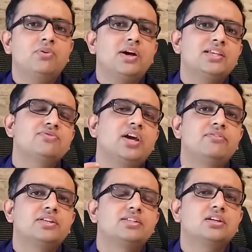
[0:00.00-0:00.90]
Now as we
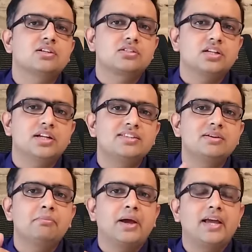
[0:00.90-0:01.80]
have discussed, it is
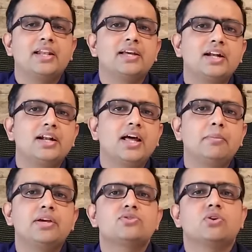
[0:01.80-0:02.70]
a mechanical
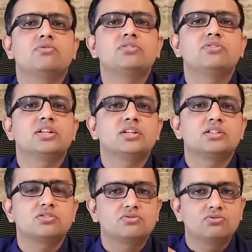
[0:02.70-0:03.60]
damage of the
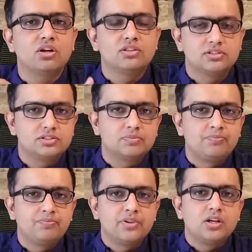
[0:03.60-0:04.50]
venous walls.
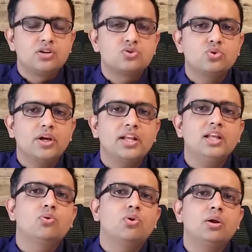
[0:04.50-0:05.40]
So
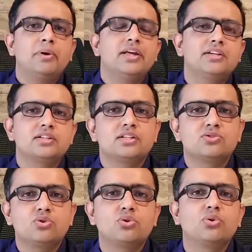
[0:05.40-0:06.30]
any oral medication
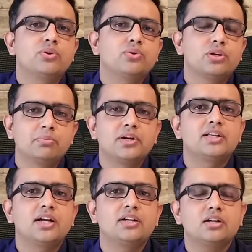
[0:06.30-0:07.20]
is not going to
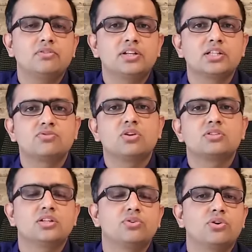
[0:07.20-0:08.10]
repair that venous
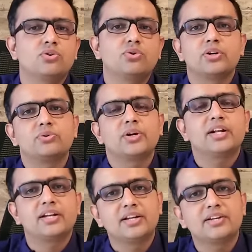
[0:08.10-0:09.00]
walls, and you are not going to
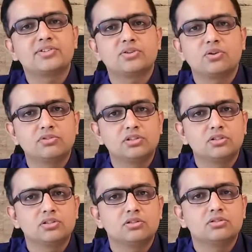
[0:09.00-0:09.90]
get regression of
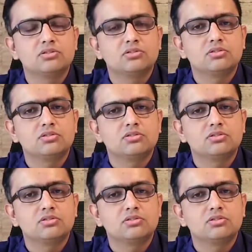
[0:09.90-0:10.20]
the